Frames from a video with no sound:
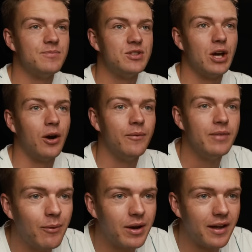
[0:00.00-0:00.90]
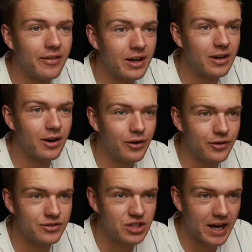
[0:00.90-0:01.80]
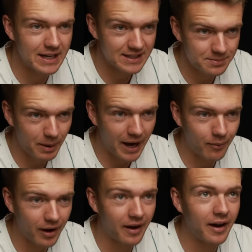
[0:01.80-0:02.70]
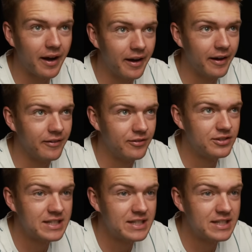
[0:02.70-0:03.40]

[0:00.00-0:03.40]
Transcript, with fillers: So I went on the good old Chinese spyware of